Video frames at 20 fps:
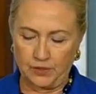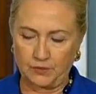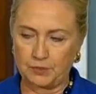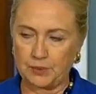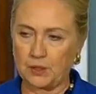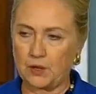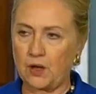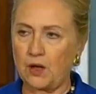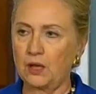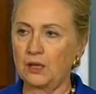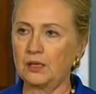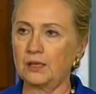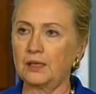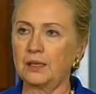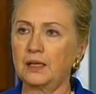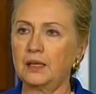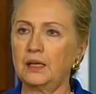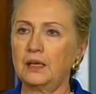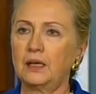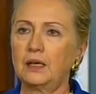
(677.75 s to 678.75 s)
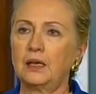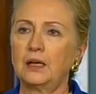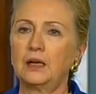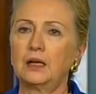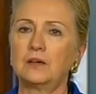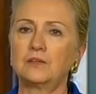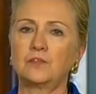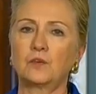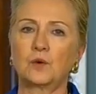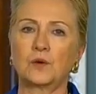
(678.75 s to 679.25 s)
We've been calling
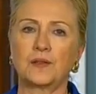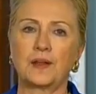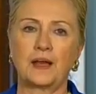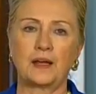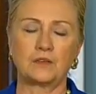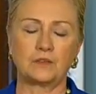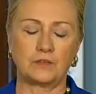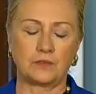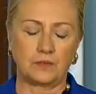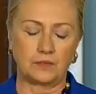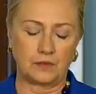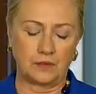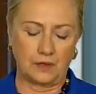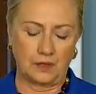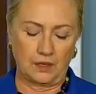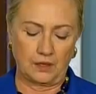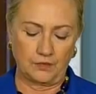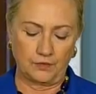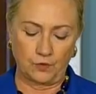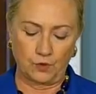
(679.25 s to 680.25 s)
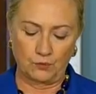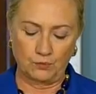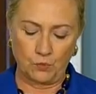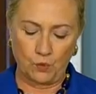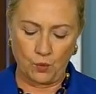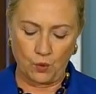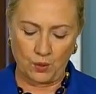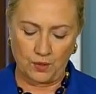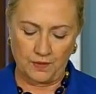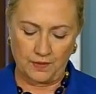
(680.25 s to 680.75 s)
for that for
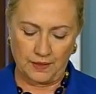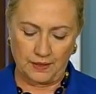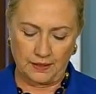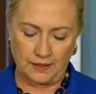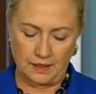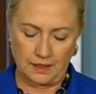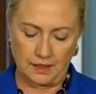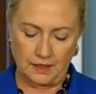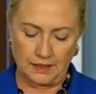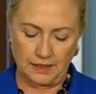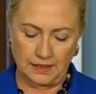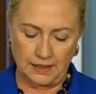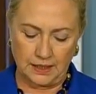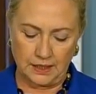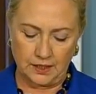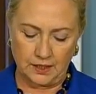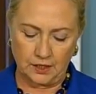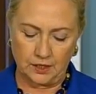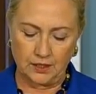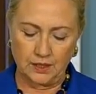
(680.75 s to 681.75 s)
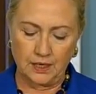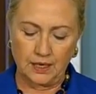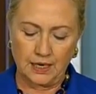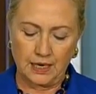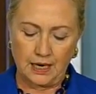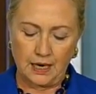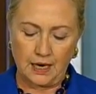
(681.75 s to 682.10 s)
more than a year.